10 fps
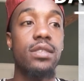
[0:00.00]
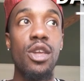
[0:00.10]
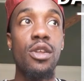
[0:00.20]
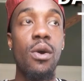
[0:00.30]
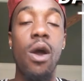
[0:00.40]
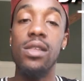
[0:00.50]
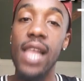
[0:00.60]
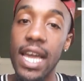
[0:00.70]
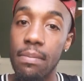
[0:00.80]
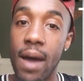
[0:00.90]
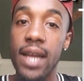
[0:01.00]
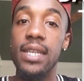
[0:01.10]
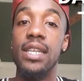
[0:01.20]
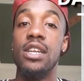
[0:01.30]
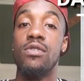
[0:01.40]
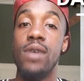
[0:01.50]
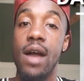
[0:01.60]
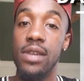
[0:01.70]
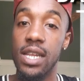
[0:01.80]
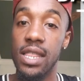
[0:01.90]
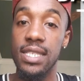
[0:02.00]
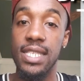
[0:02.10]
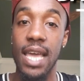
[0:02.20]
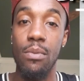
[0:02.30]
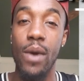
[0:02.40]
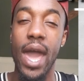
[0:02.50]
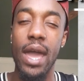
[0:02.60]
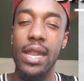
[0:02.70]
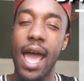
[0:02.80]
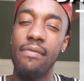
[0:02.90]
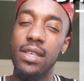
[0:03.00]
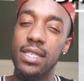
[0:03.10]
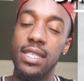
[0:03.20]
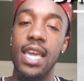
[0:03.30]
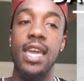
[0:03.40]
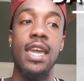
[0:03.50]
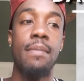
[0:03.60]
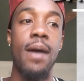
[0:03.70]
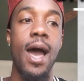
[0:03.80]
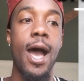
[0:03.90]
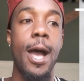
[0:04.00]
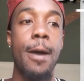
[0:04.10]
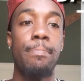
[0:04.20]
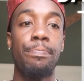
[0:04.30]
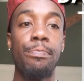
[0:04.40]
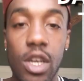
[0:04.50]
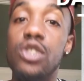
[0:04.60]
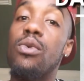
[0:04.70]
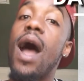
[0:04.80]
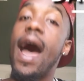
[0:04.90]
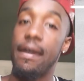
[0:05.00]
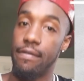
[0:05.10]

you know, are like-minded and grounded in the same way and have the same drive.